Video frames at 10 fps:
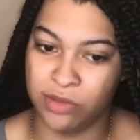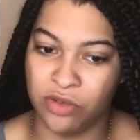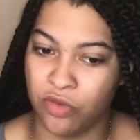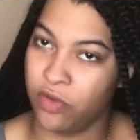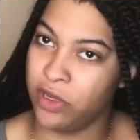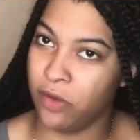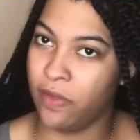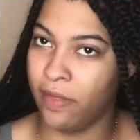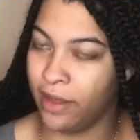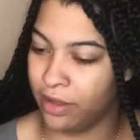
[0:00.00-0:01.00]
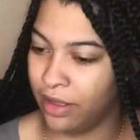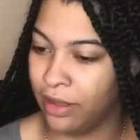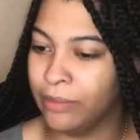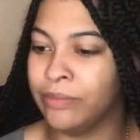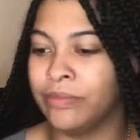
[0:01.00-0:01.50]
with your oil than like,
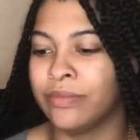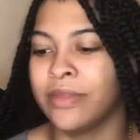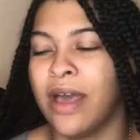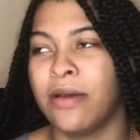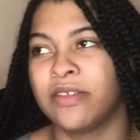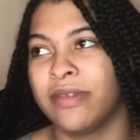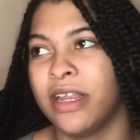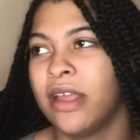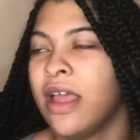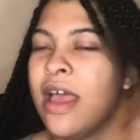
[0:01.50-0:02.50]
how to explain it?